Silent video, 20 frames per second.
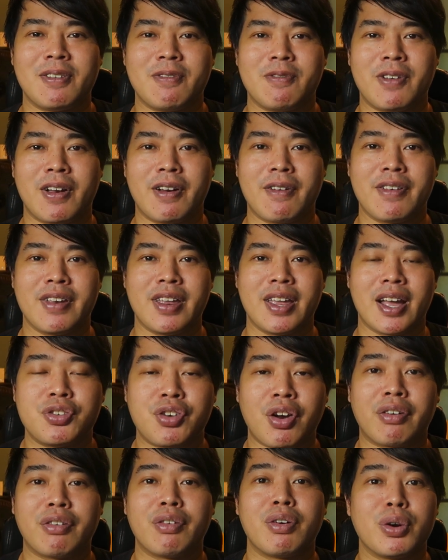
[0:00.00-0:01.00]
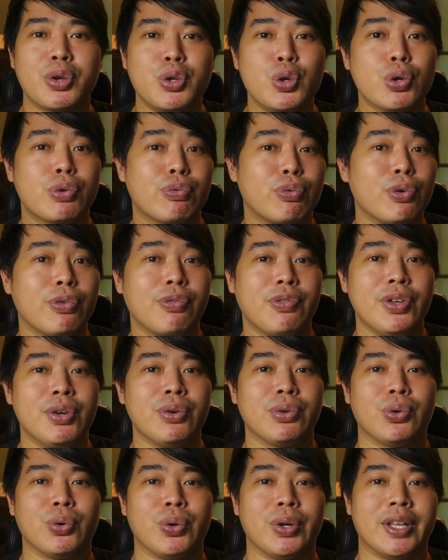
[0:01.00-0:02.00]
very general useful
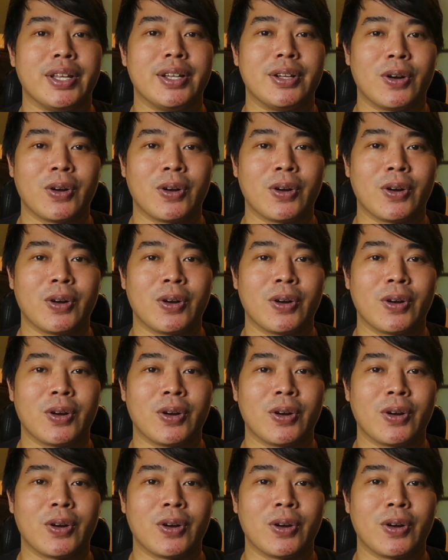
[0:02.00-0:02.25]
feel to it.